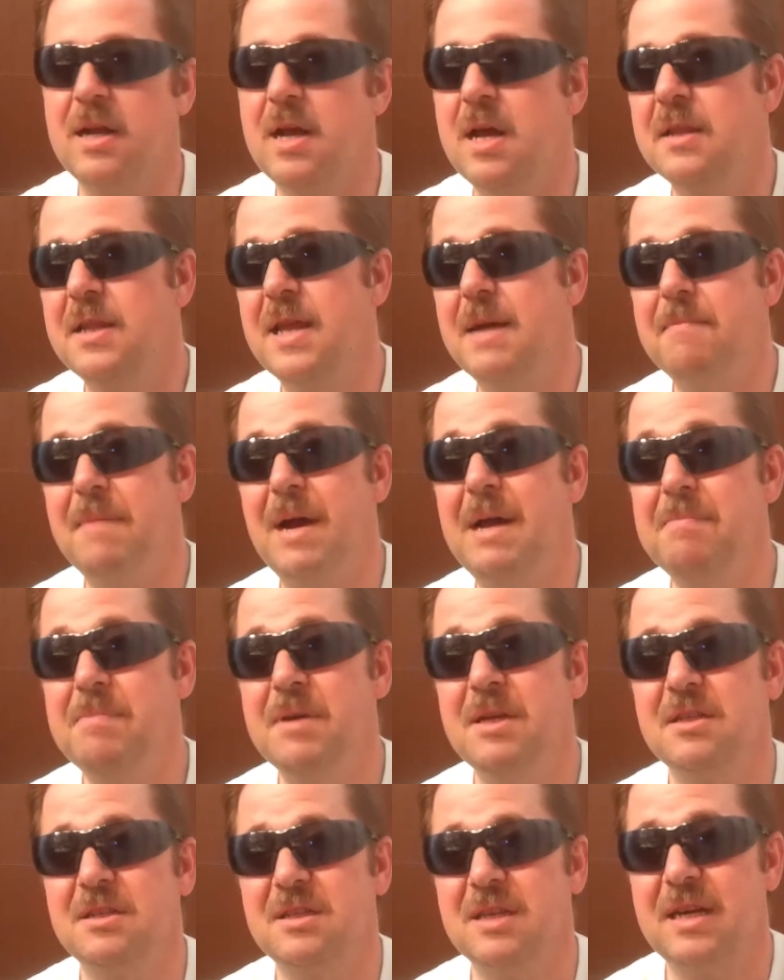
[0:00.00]
That might be a
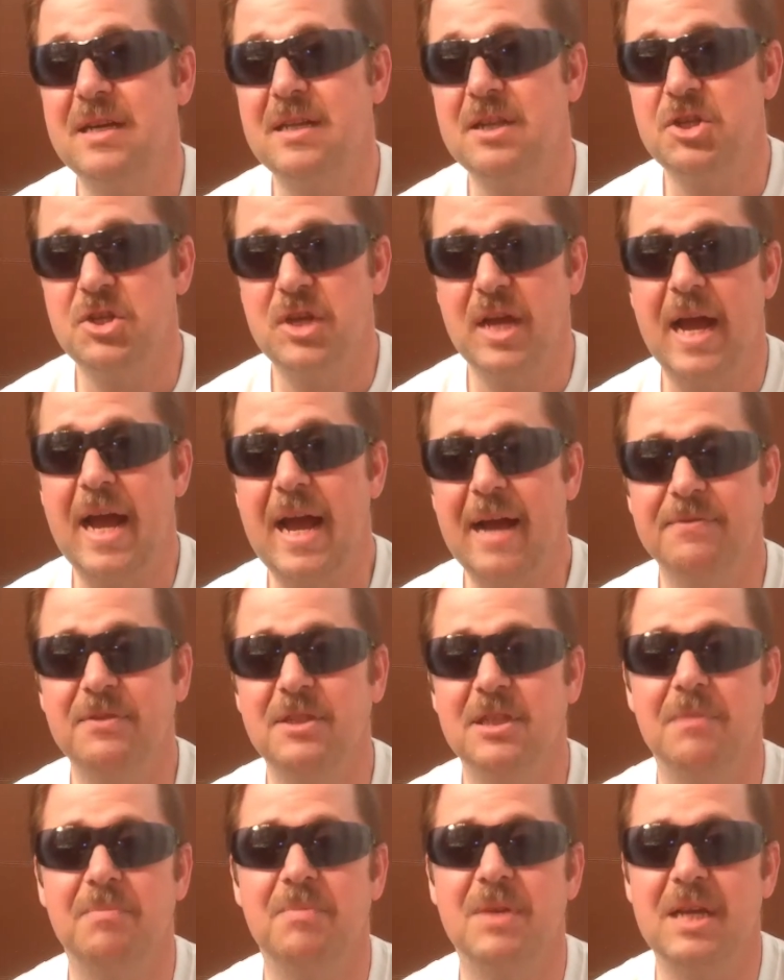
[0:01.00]
sign that you have
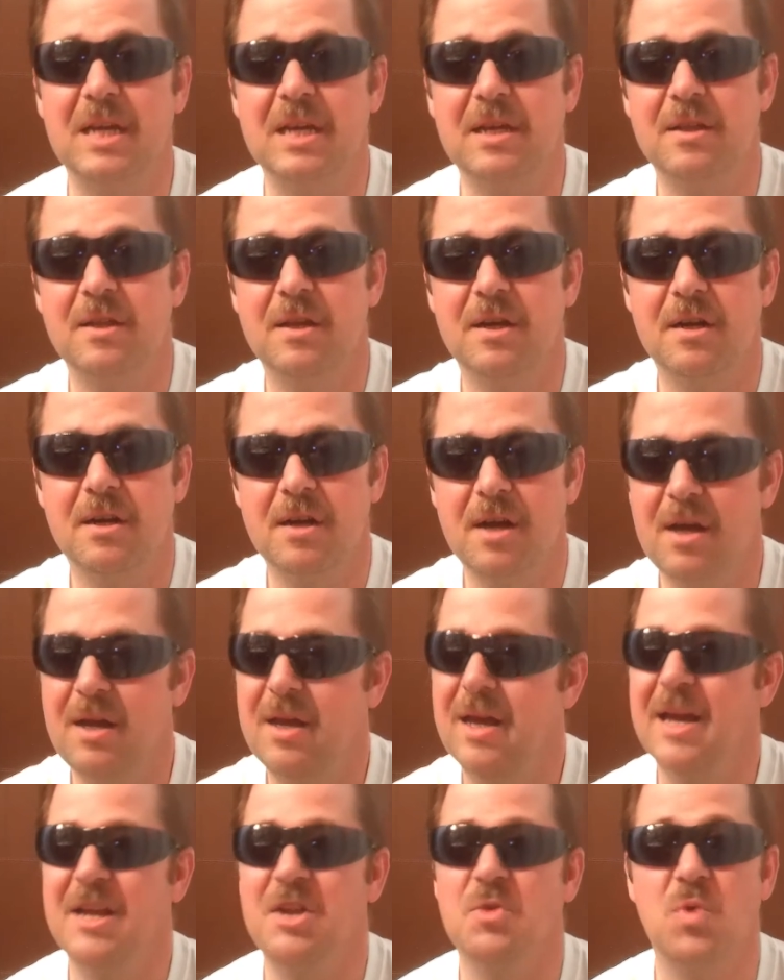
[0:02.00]
something in there
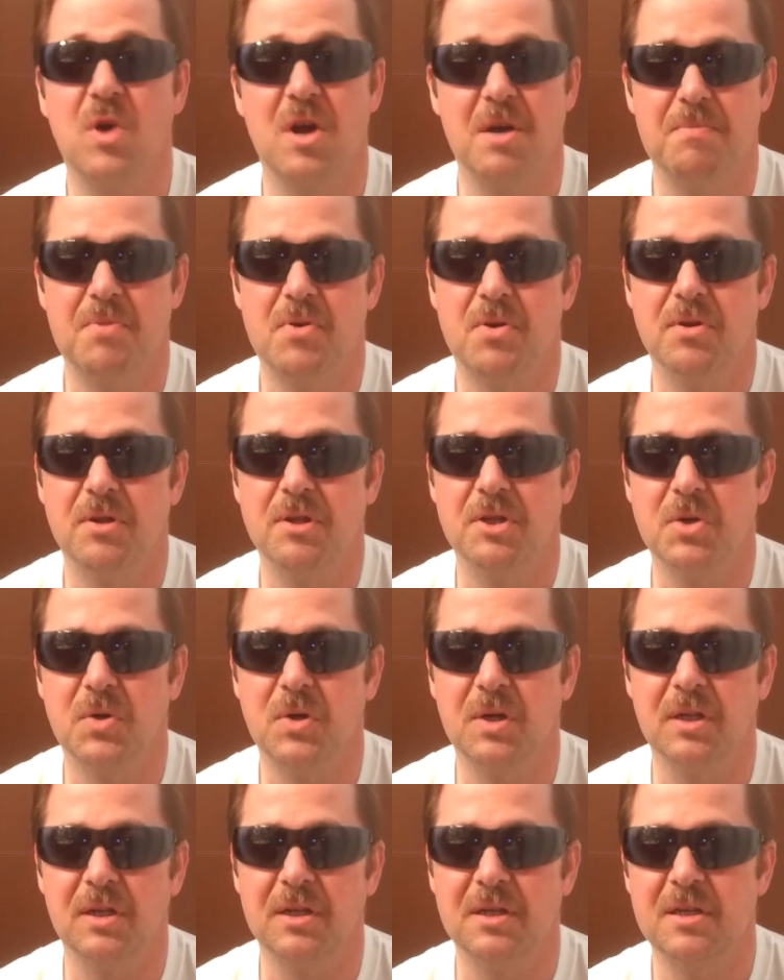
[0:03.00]
and you want to pull the
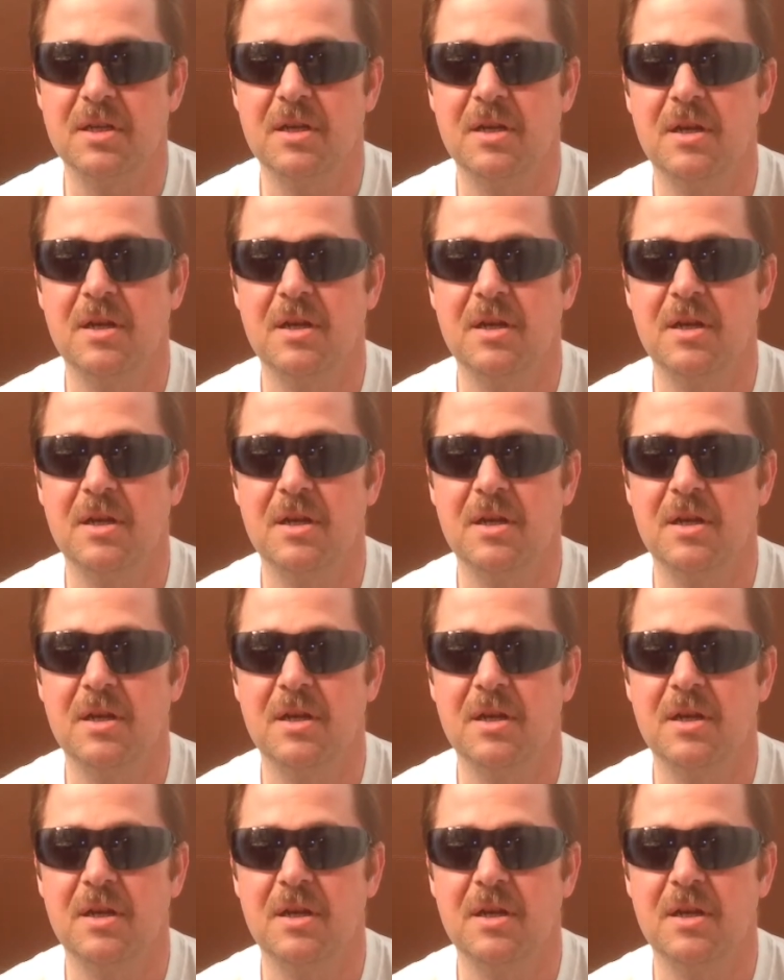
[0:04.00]
toilet.